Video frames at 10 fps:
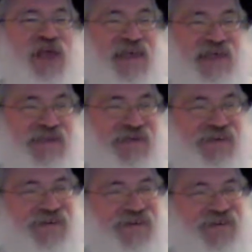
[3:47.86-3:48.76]
pain,
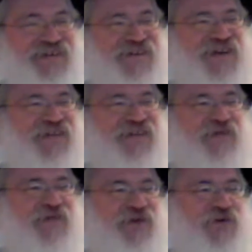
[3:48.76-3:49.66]
and
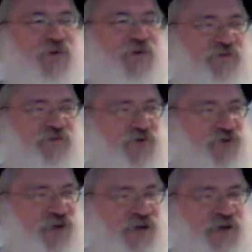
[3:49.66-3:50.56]
that'll make you want
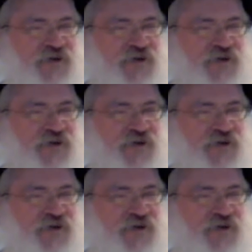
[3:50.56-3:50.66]
Mashiach.